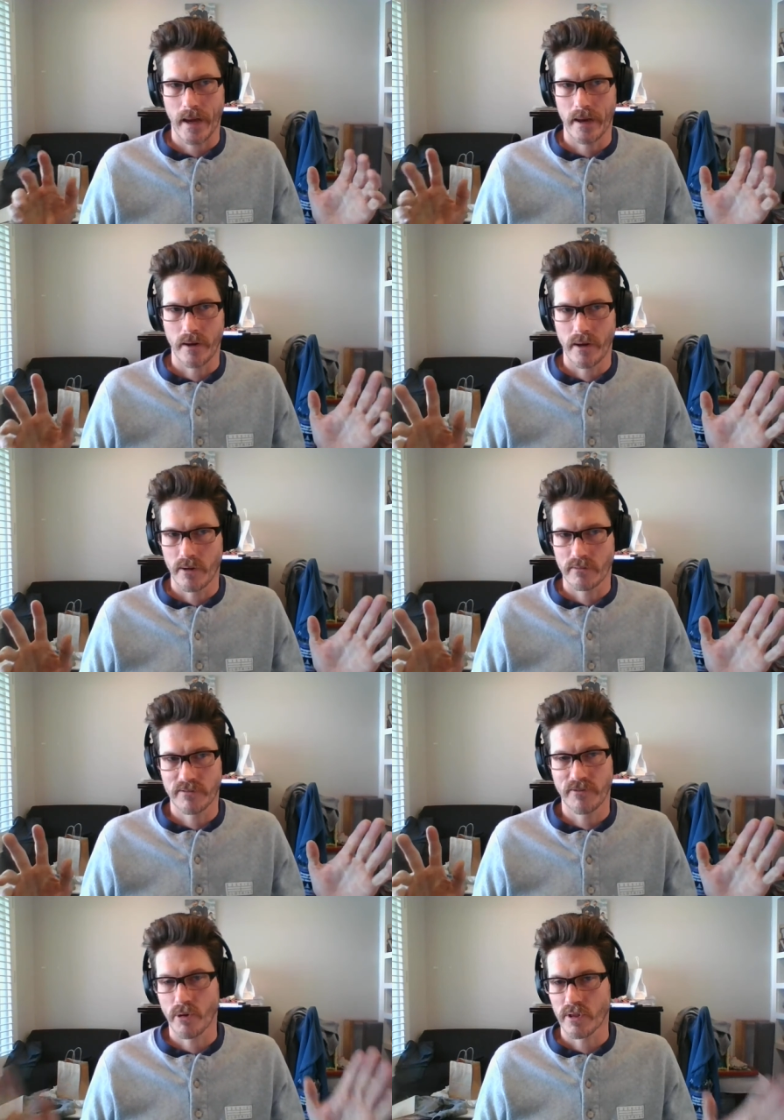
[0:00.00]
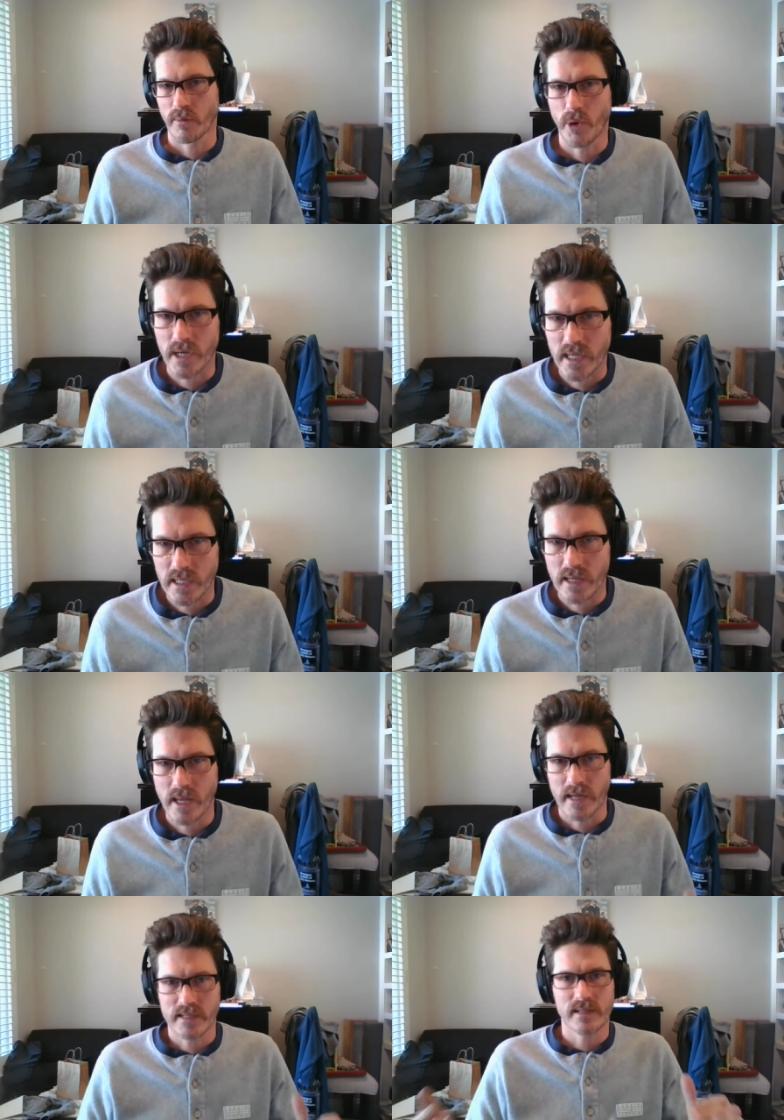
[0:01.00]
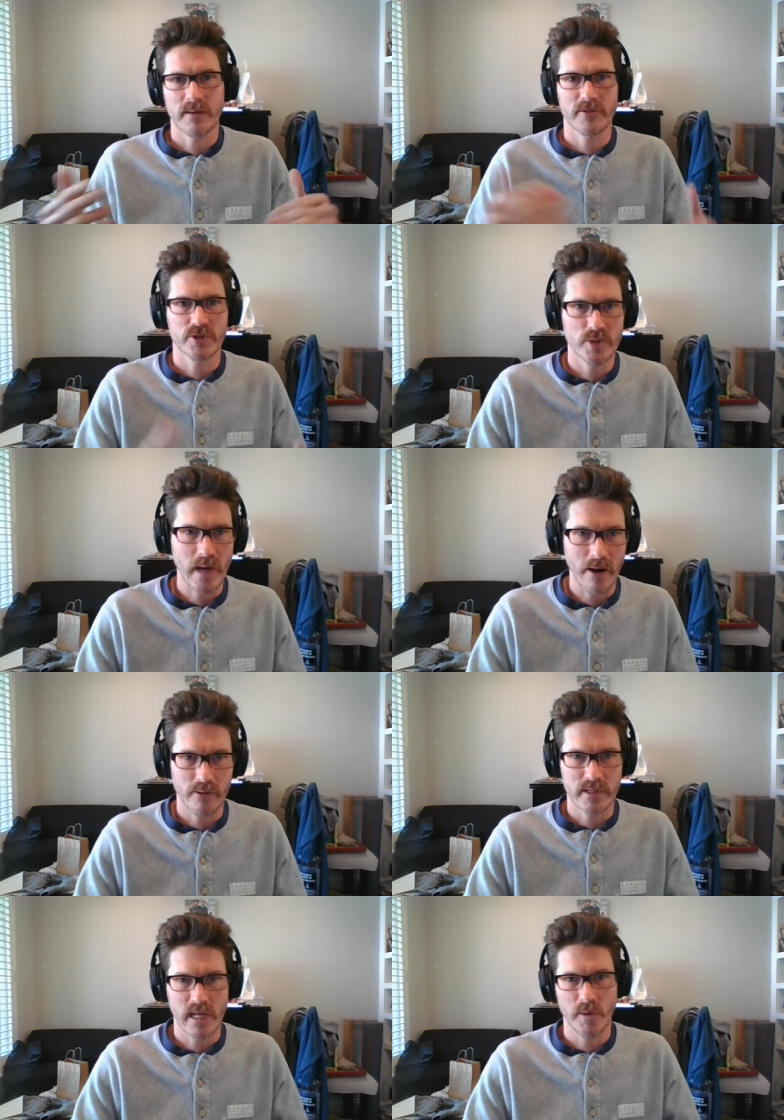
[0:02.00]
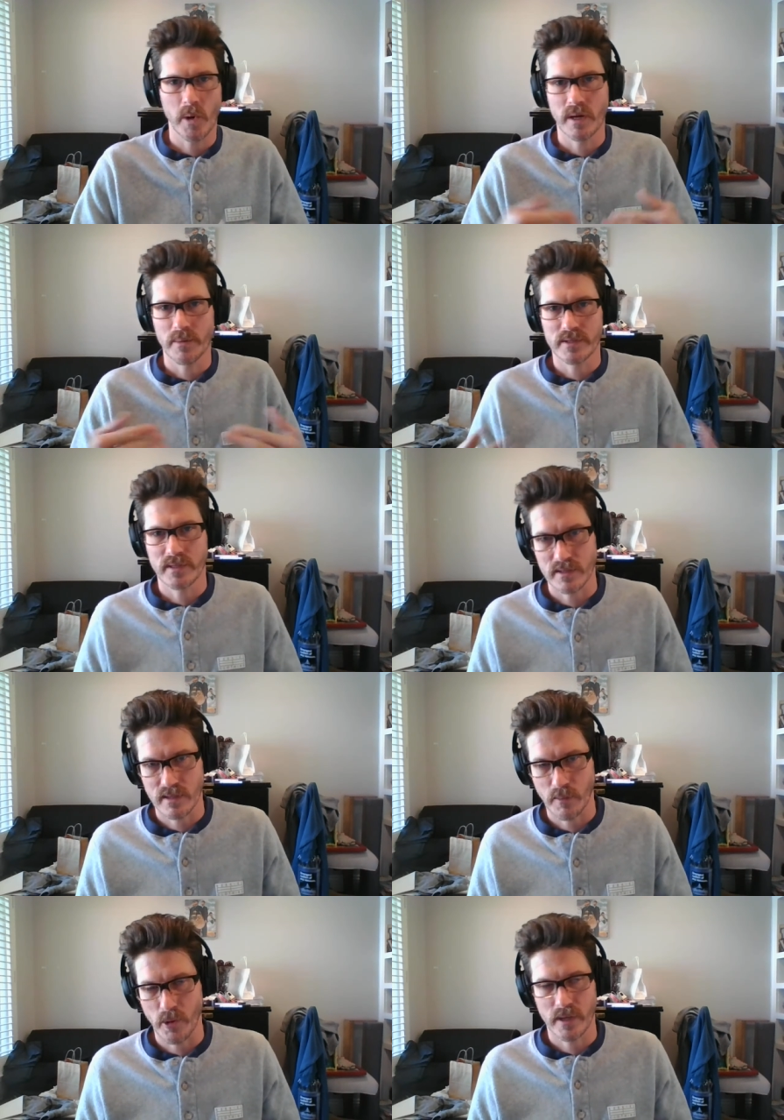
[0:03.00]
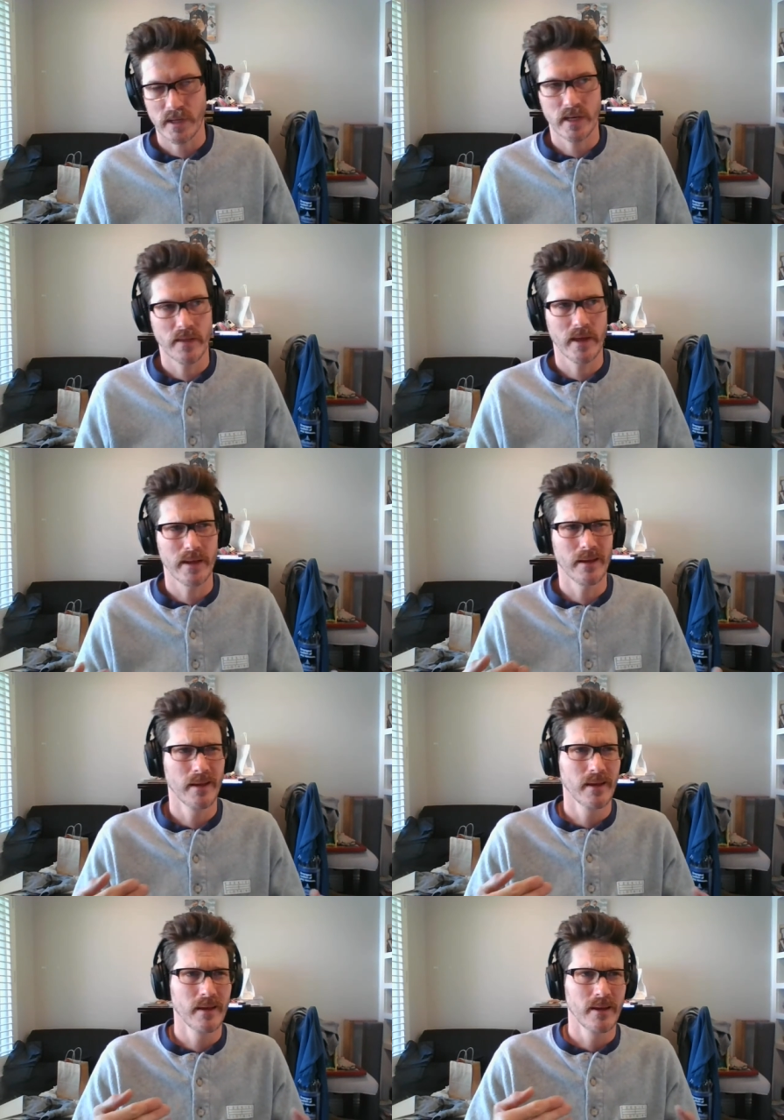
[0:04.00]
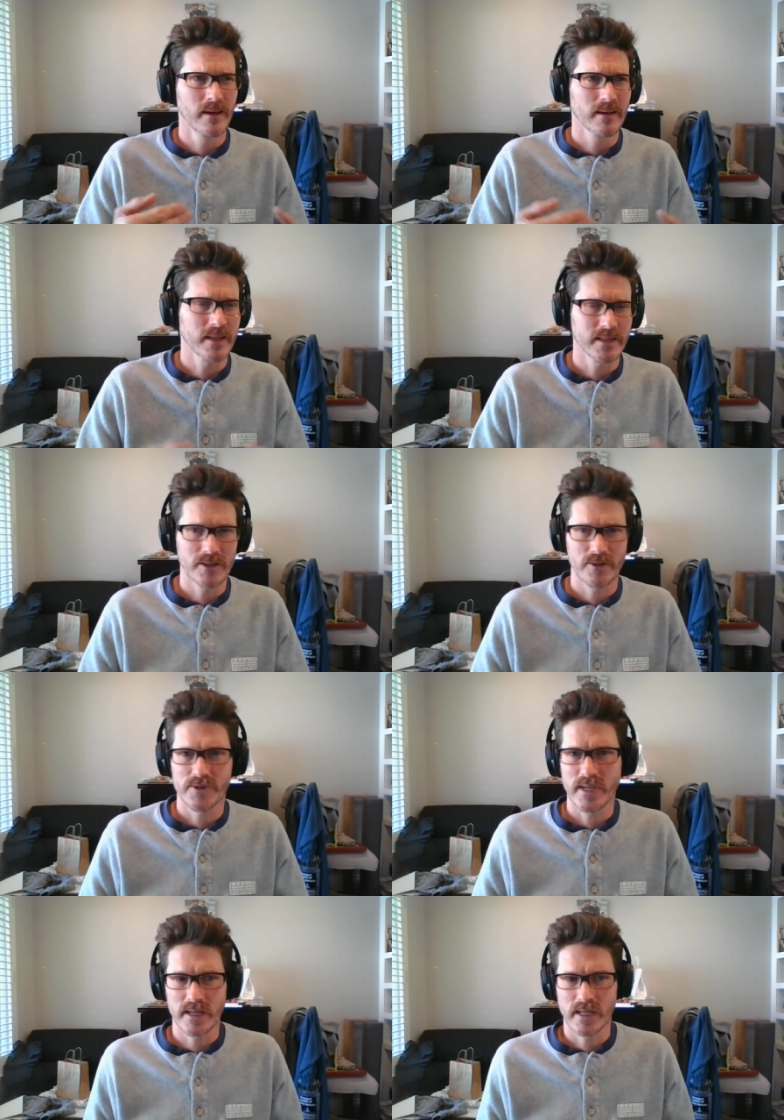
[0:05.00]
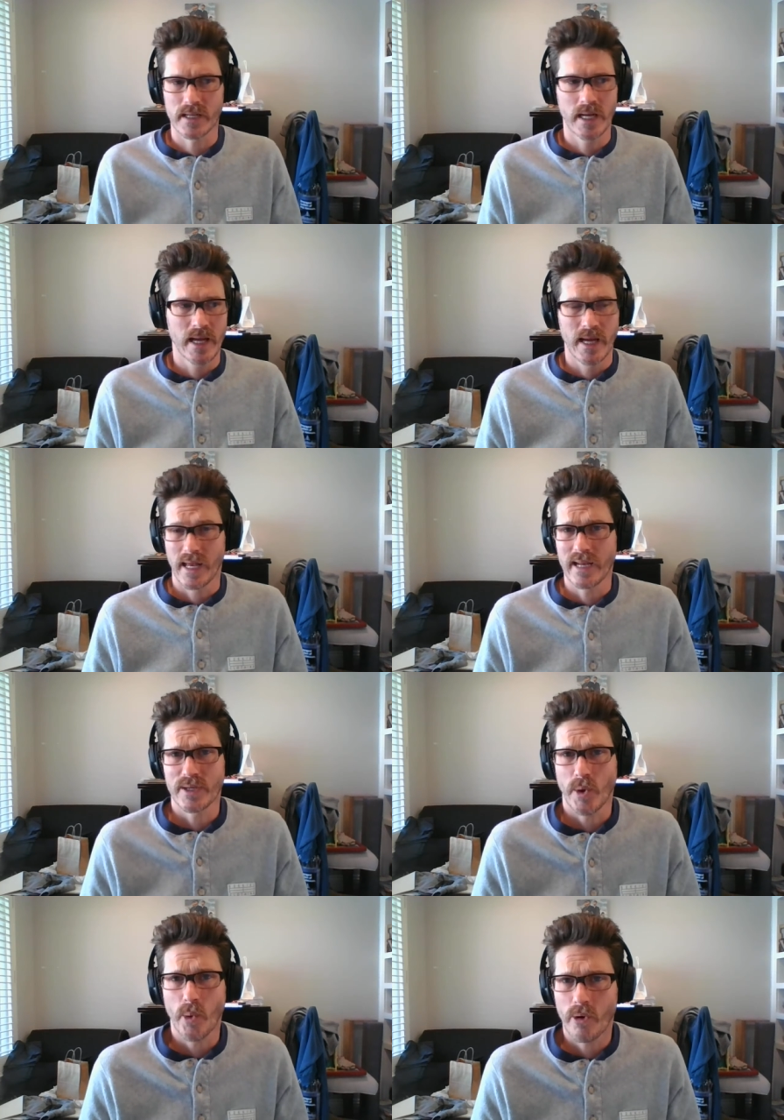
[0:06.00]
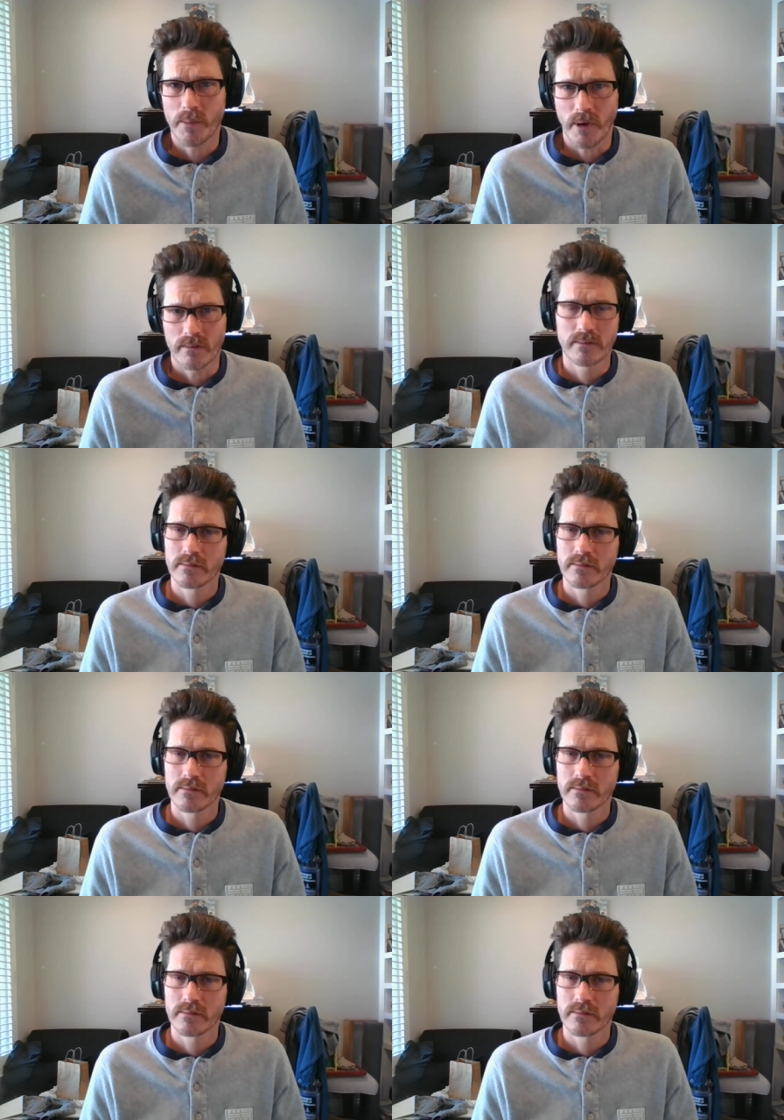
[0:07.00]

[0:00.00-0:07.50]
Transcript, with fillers: I don't know, four in the morning, and then I slept for two hours, and I woke up at six in the morning, and then continued studying, and I did horrible.